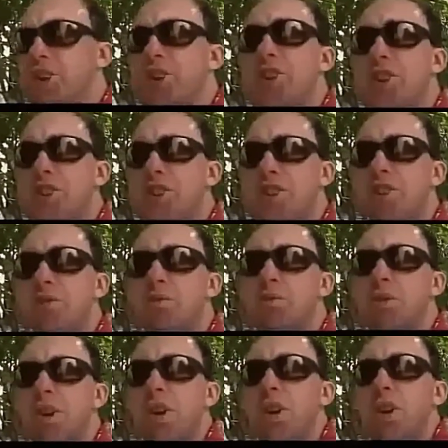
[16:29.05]
just as
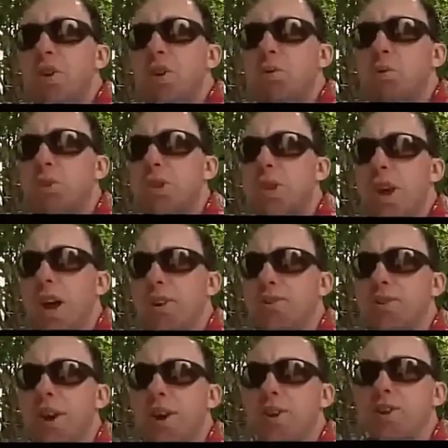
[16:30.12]
you would
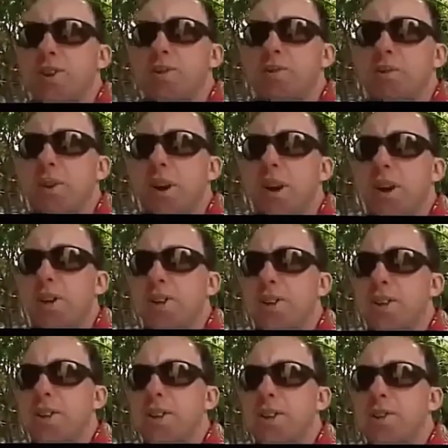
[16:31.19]
not try to
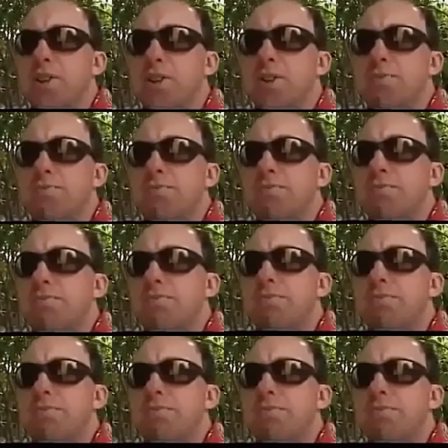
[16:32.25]
uh, teach